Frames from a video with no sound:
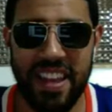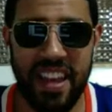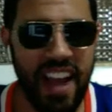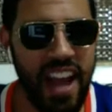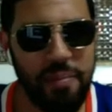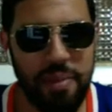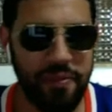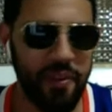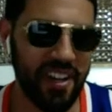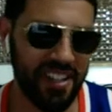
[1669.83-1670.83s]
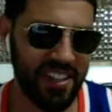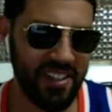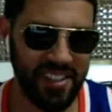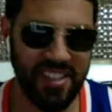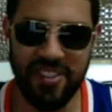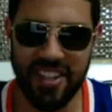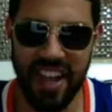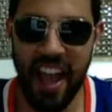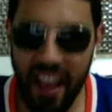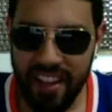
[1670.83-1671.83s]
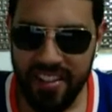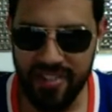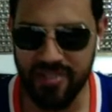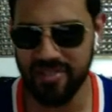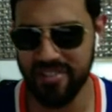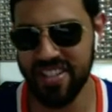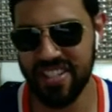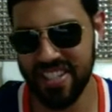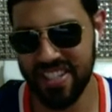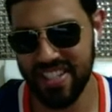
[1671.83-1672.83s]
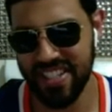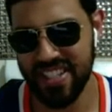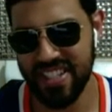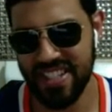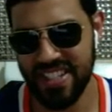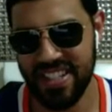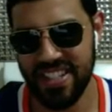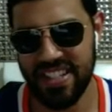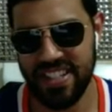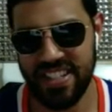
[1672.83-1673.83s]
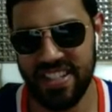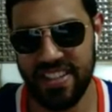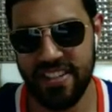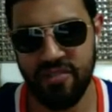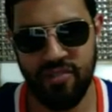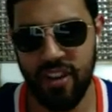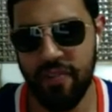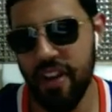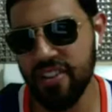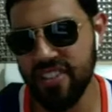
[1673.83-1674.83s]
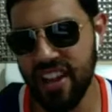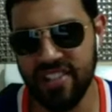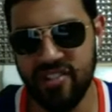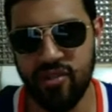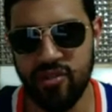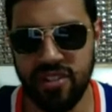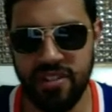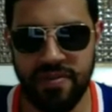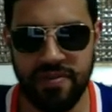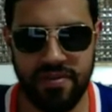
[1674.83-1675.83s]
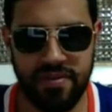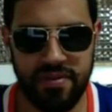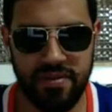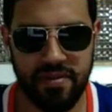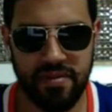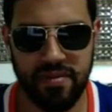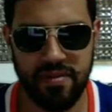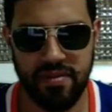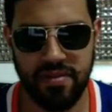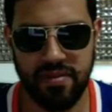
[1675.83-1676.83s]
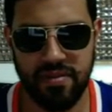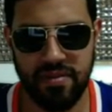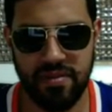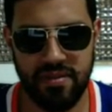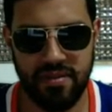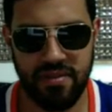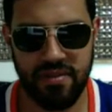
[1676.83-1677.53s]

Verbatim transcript: It got to be fucking Chelsea Green. Honestly. It can't. She's in Ring of Honor. Ring of Honor is not exclusive. Yeah, they are.